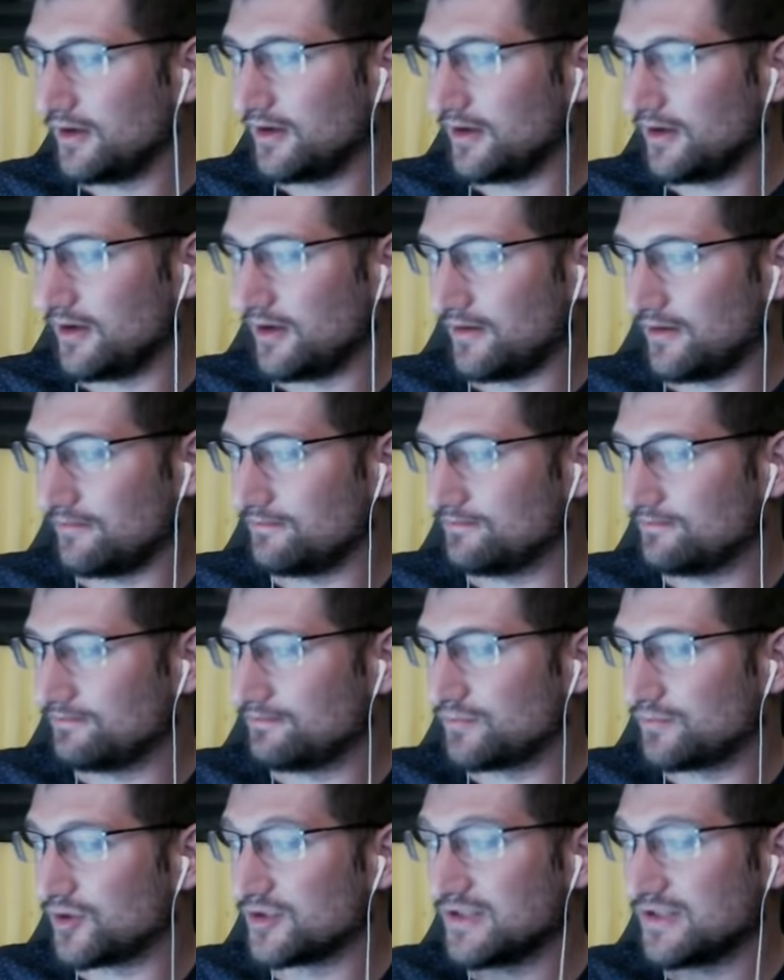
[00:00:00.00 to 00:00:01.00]
Uh,
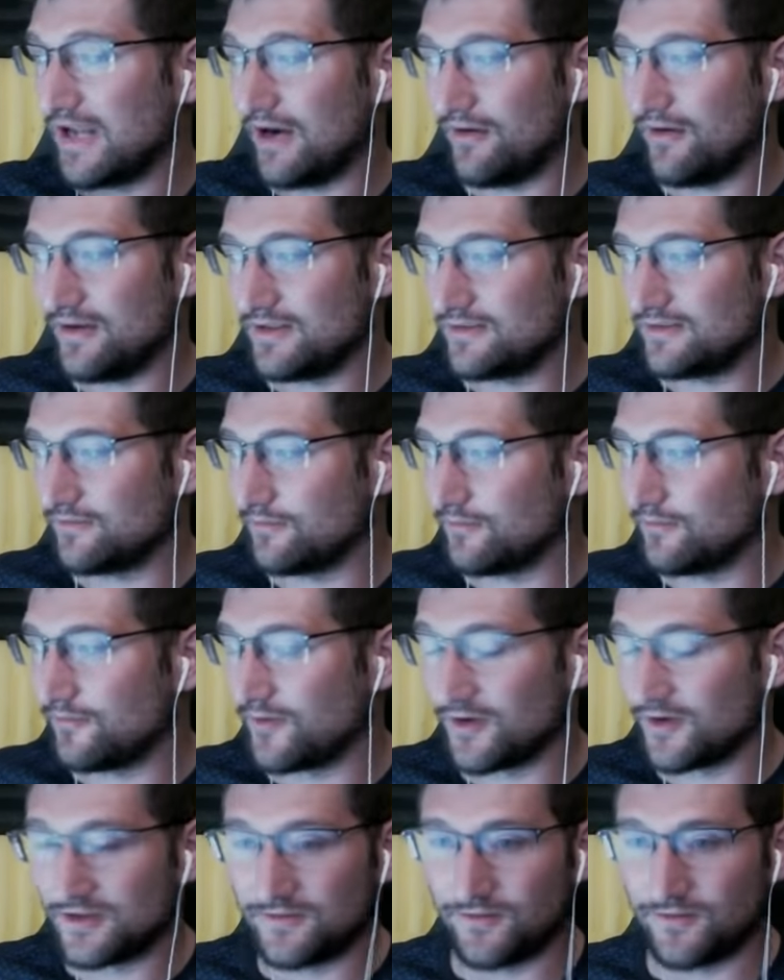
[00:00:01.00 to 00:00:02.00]
Prazeres
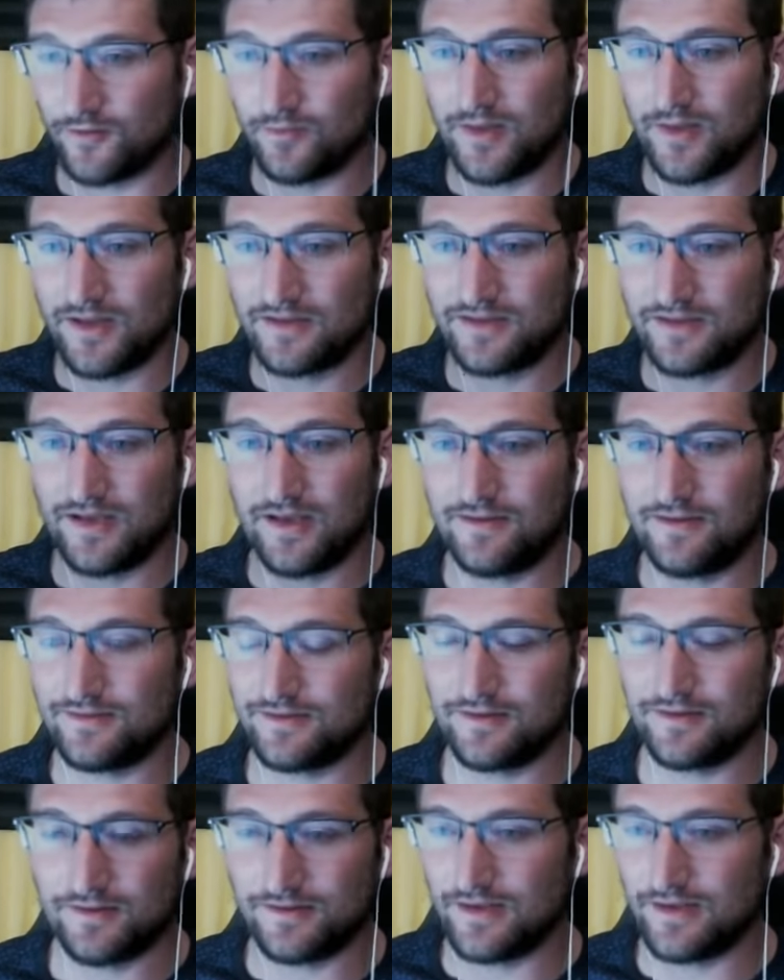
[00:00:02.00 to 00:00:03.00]
versus
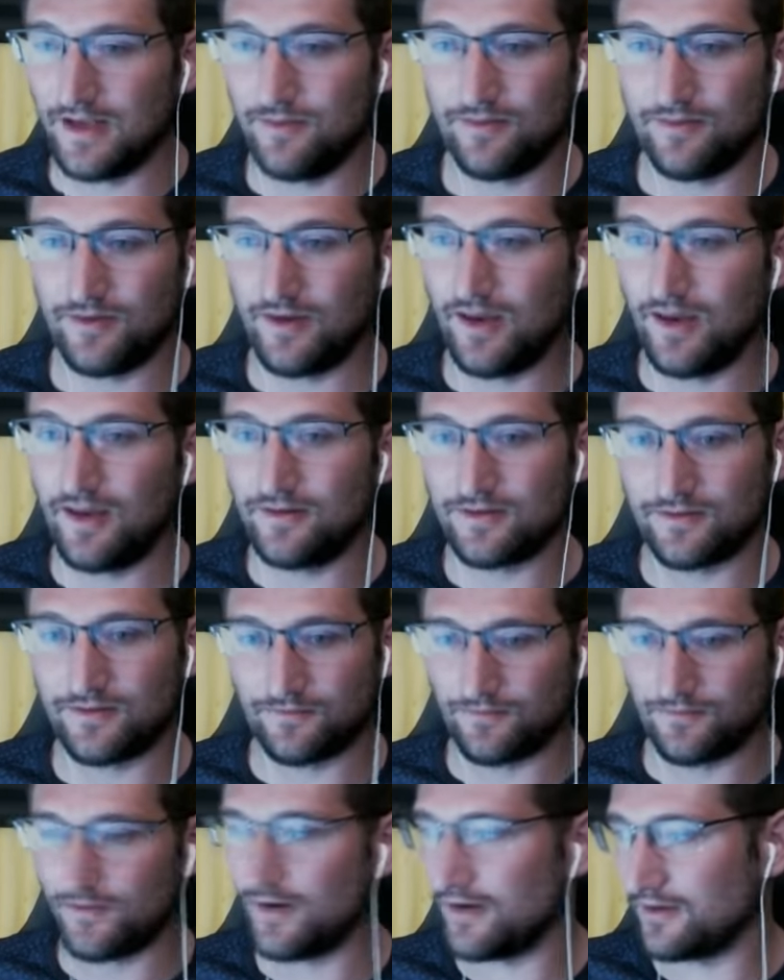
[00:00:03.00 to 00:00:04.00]
Fabinski's, same thing,
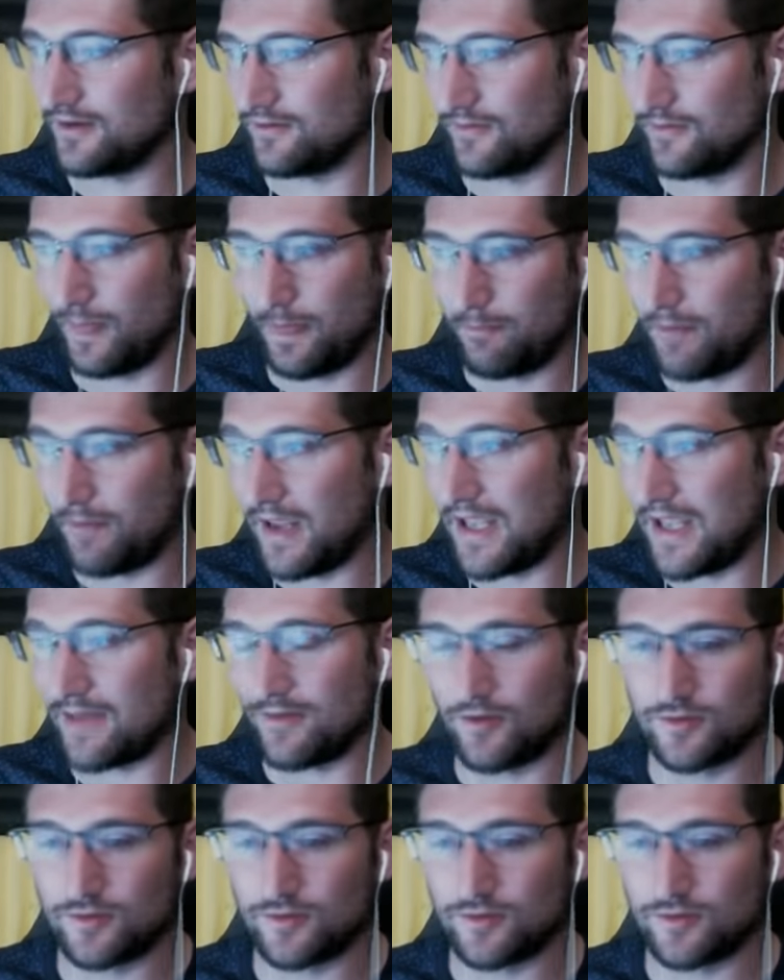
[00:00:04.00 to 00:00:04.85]
just fucking bam.